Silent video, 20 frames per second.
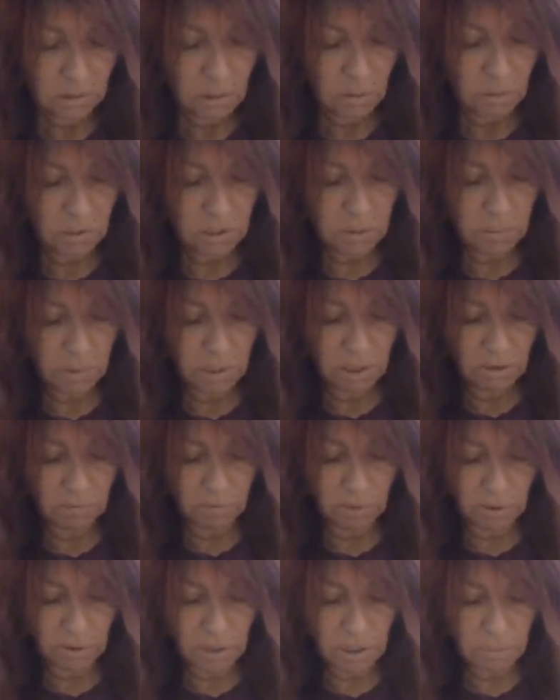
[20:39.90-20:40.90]
Someone's being
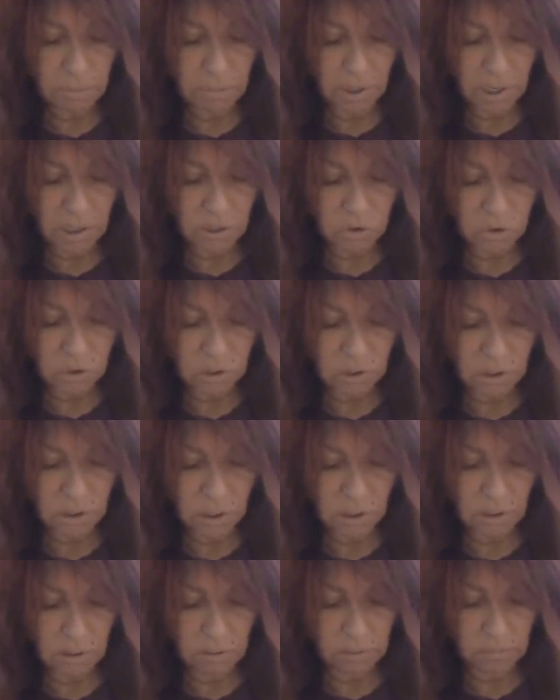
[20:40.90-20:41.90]
very patient
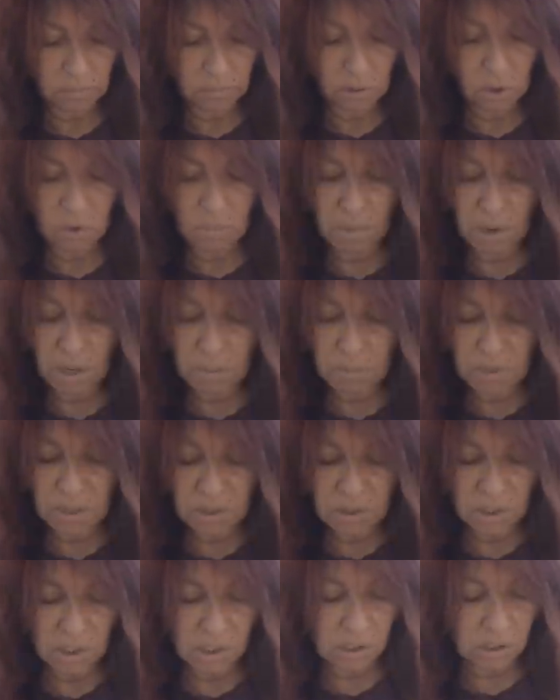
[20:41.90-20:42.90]
here. You may be
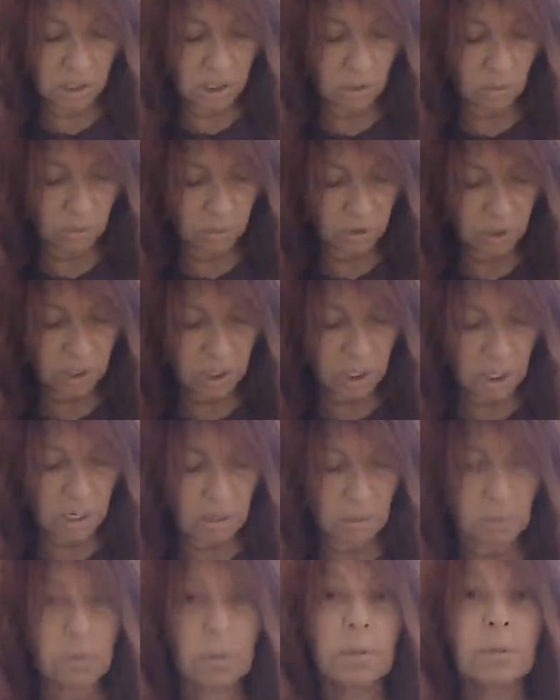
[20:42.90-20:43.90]
dealing with a
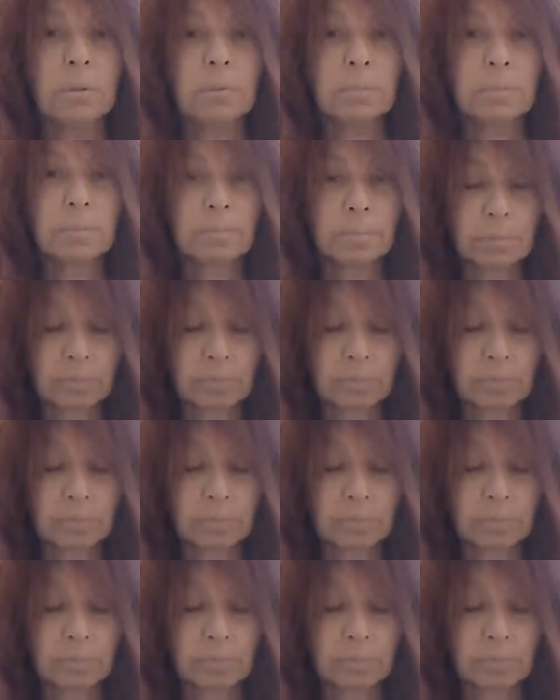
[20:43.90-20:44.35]
healer